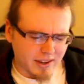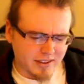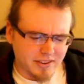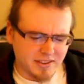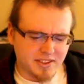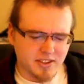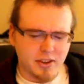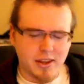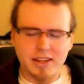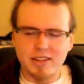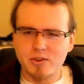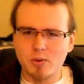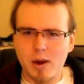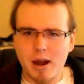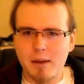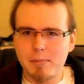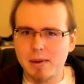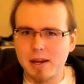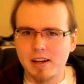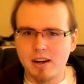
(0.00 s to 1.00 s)
So that's
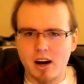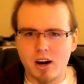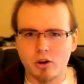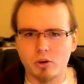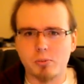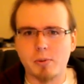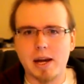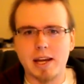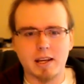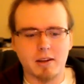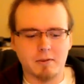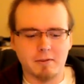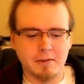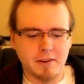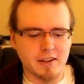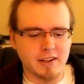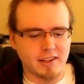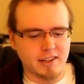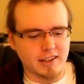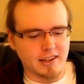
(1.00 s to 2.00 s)
why I made AutoMike
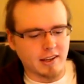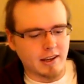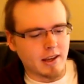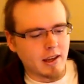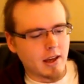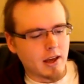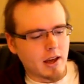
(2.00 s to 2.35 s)
Infinity,